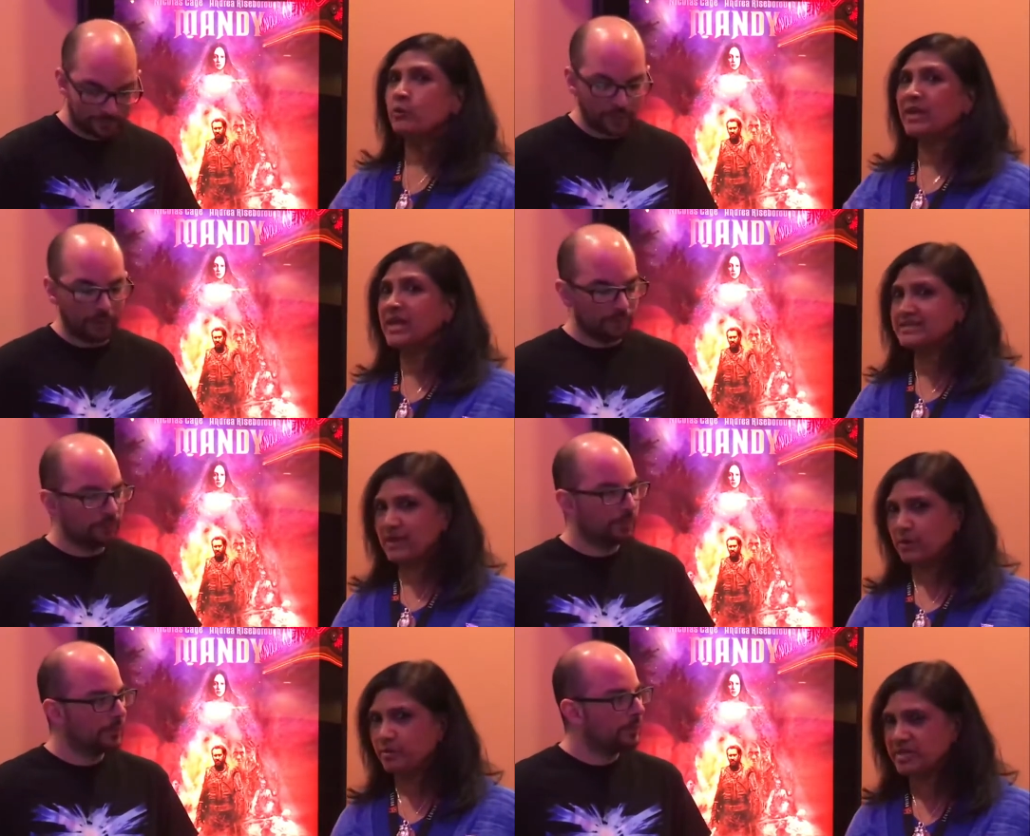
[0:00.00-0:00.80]

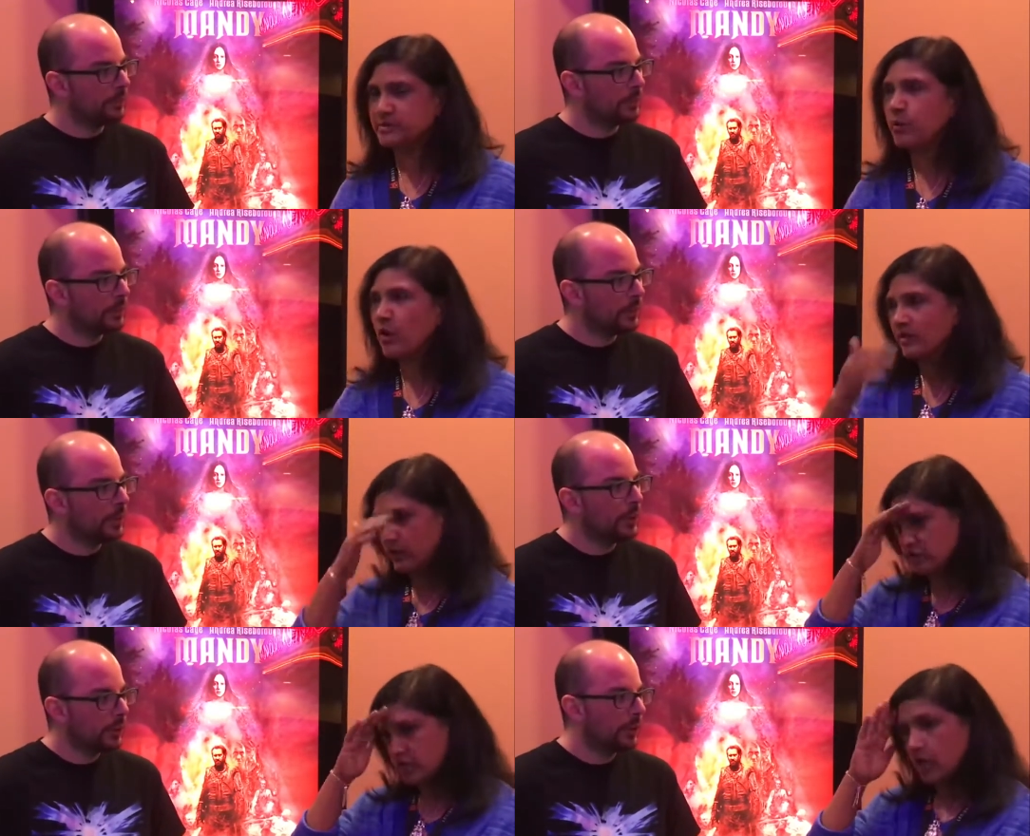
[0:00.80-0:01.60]
Speaker 1: because that would be
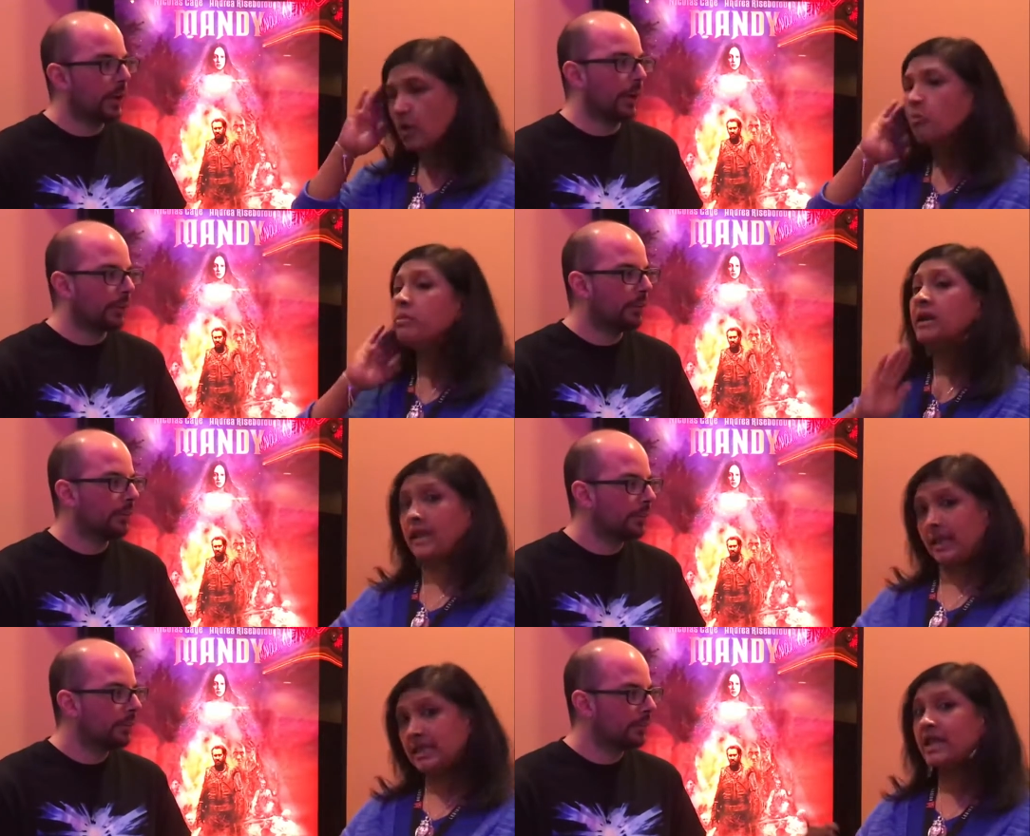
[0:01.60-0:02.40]
spoilers. Yeah. But
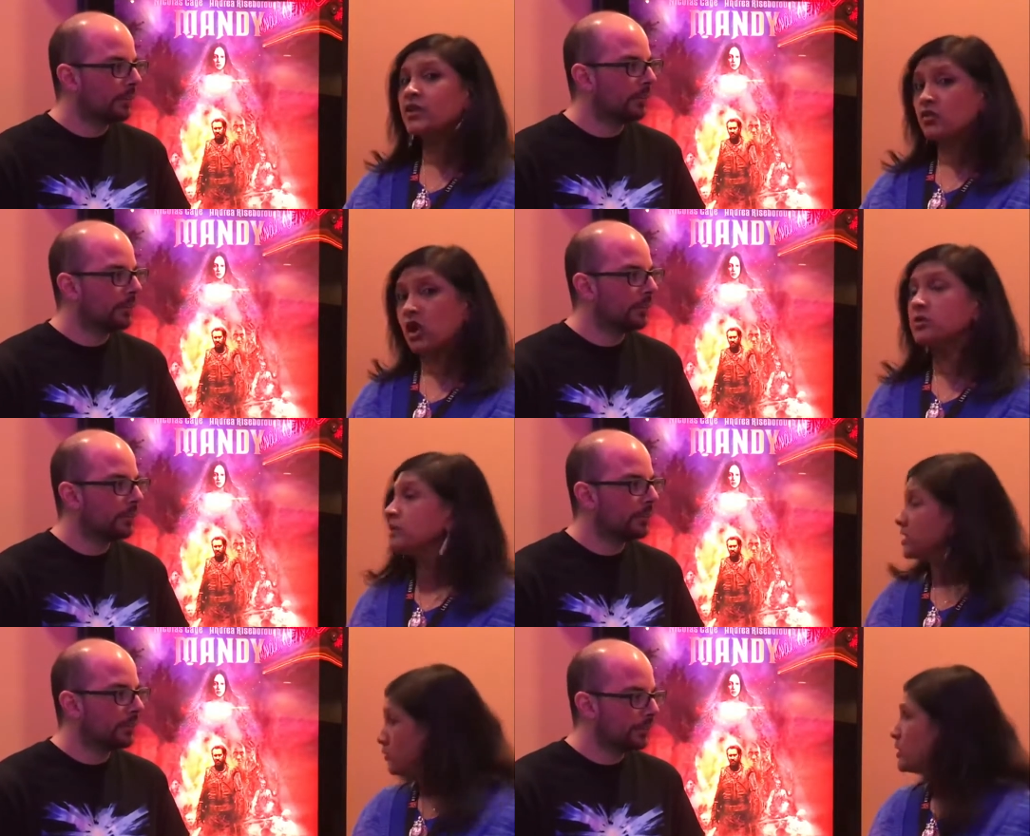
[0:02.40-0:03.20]
later on,
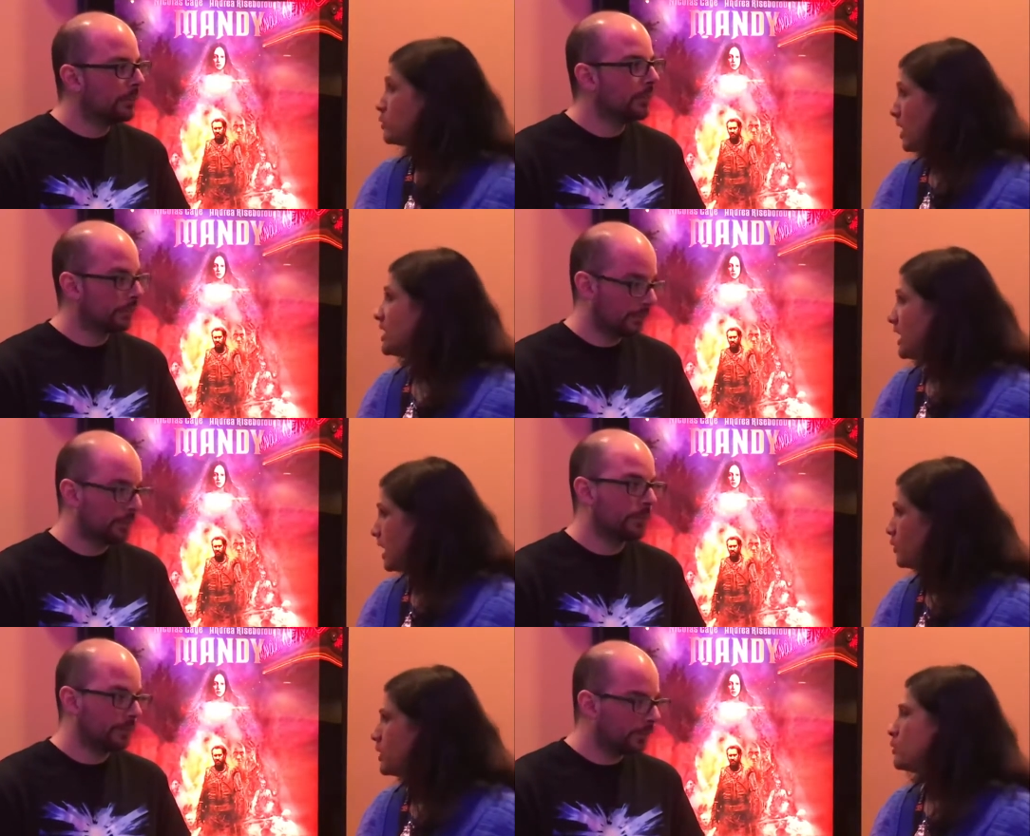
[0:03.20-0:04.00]
we, we will
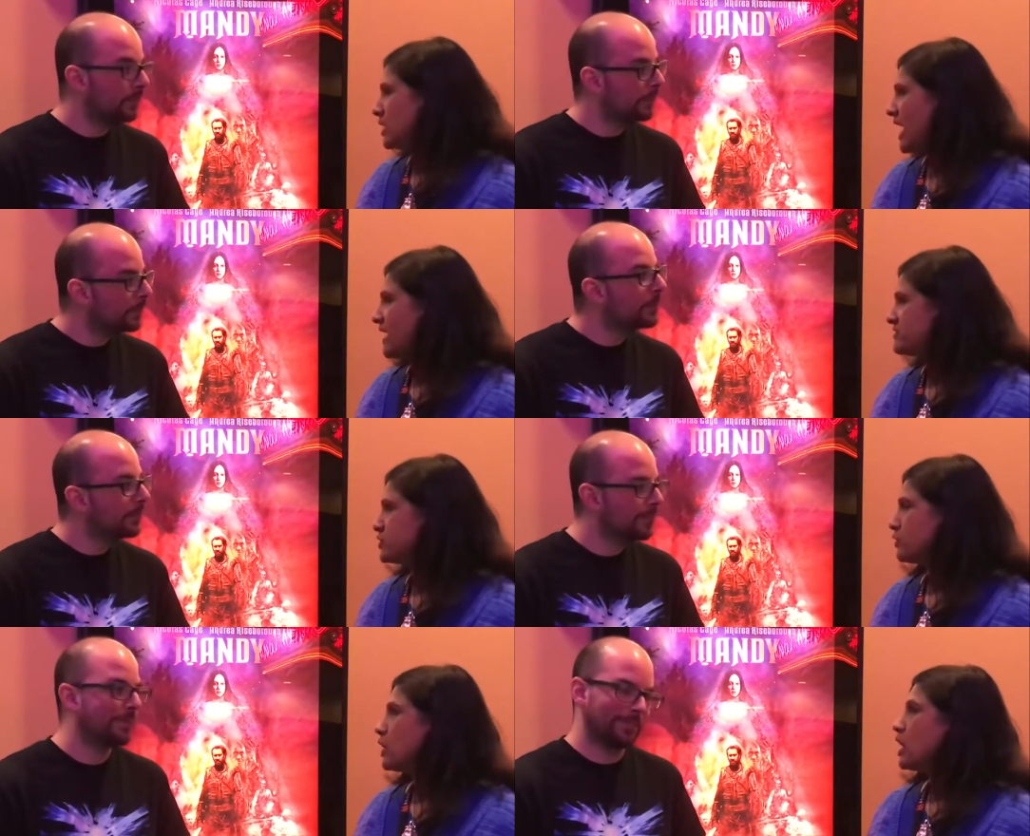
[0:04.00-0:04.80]
uh, we will have
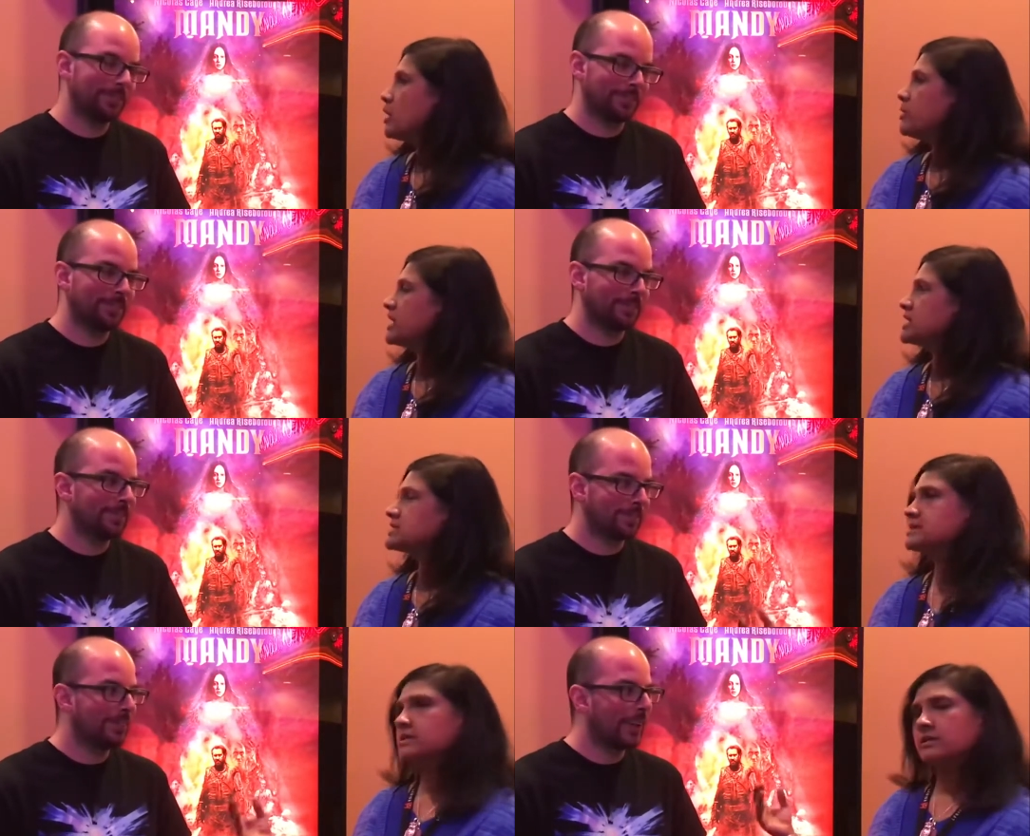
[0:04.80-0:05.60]
to
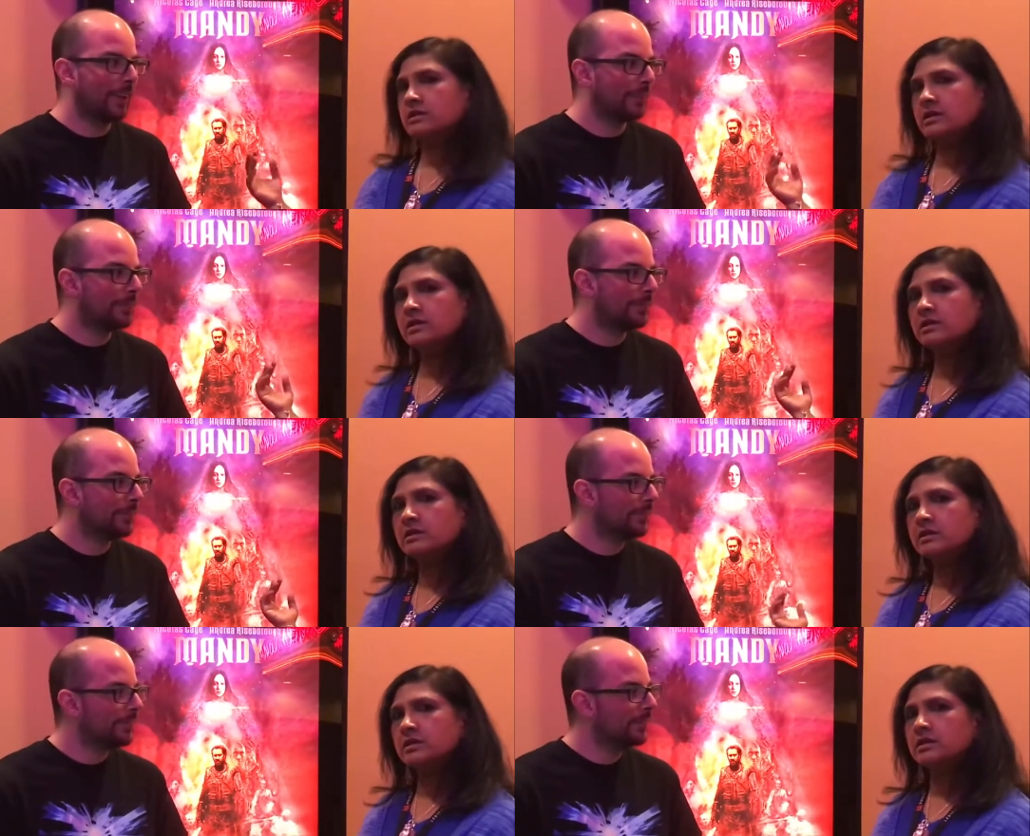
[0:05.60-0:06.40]
because
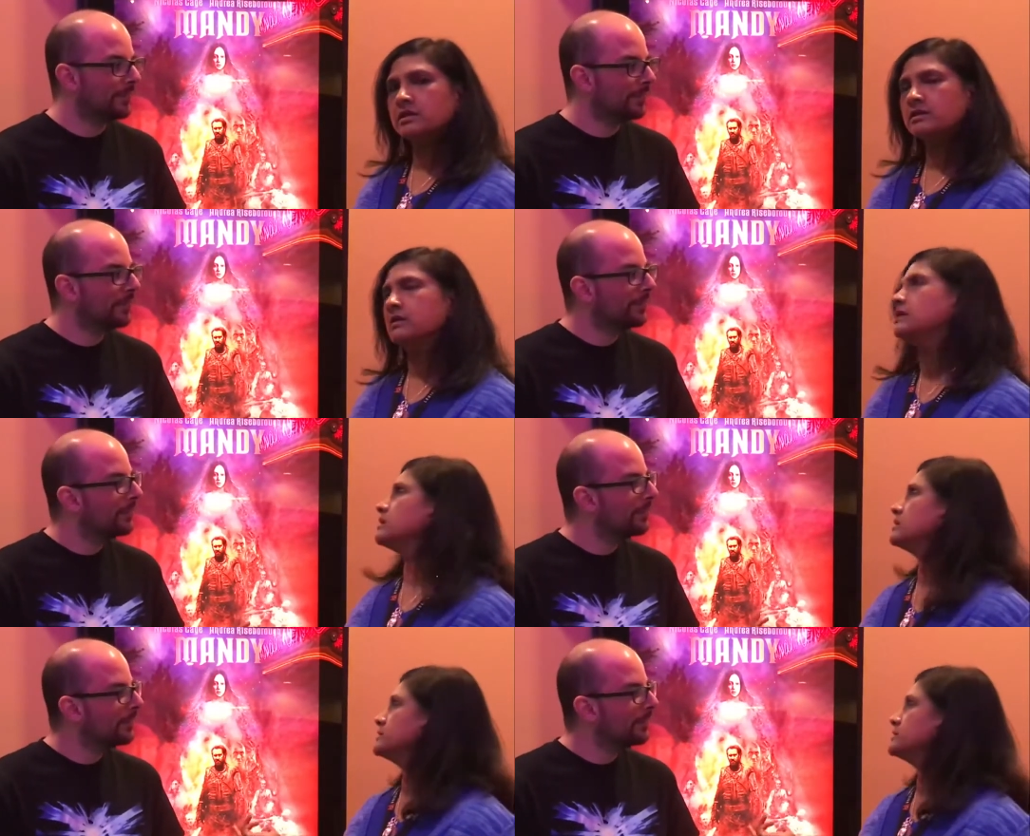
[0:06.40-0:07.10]
the the the,